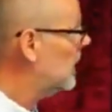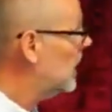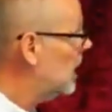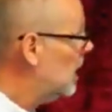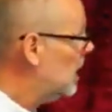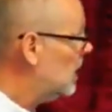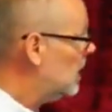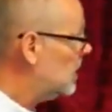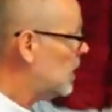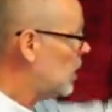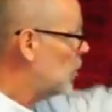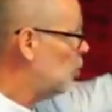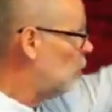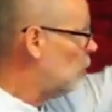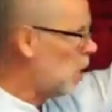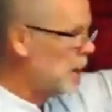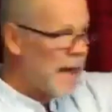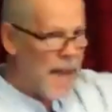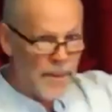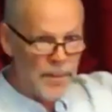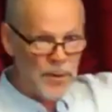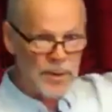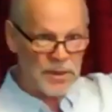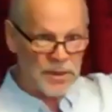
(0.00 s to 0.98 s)
So what
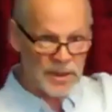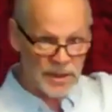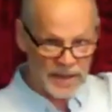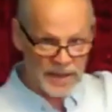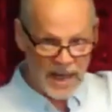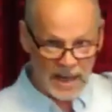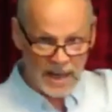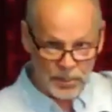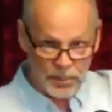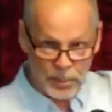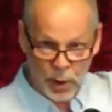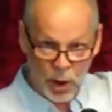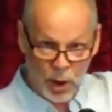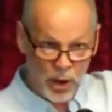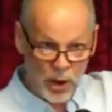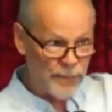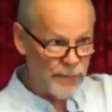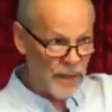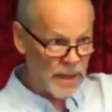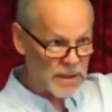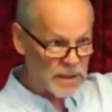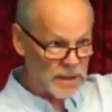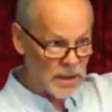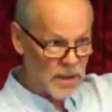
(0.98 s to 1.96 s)
happened to that
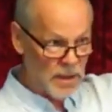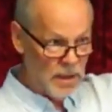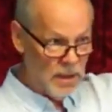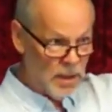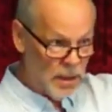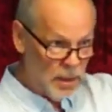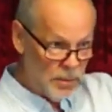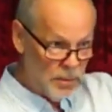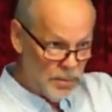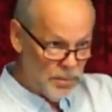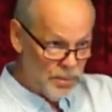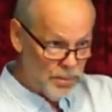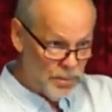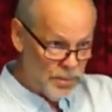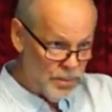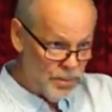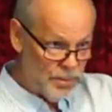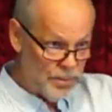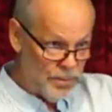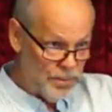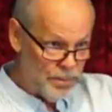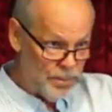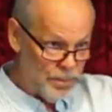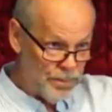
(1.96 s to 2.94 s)
perfect
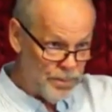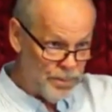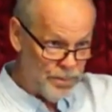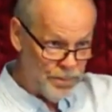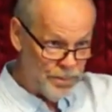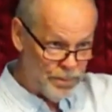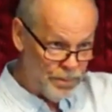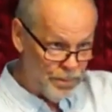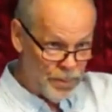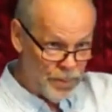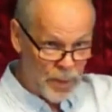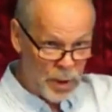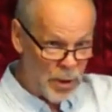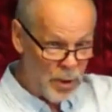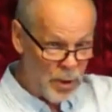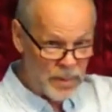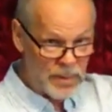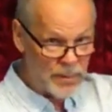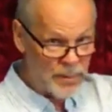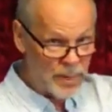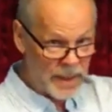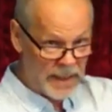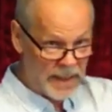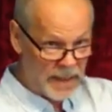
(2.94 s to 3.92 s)
human
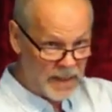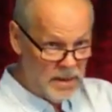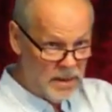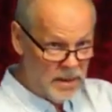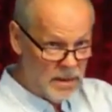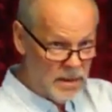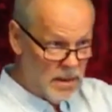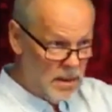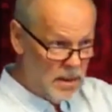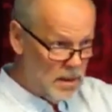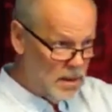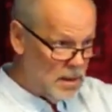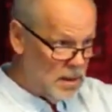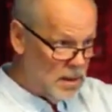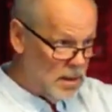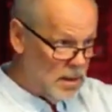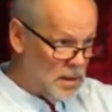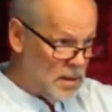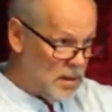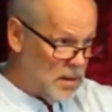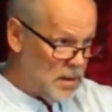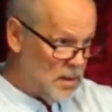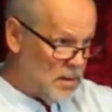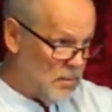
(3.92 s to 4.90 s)
being
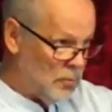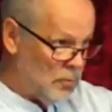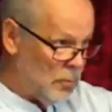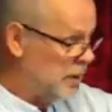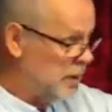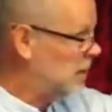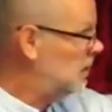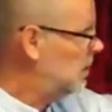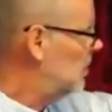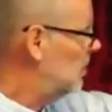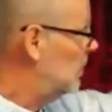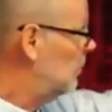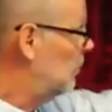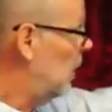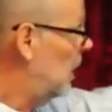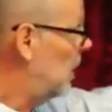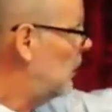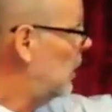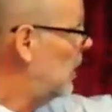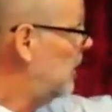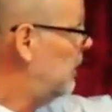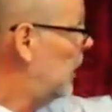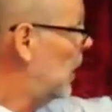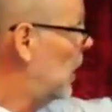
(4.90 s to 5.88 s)
when
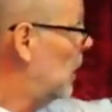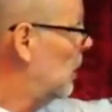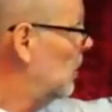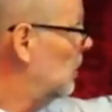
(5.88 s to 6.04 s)
we fell?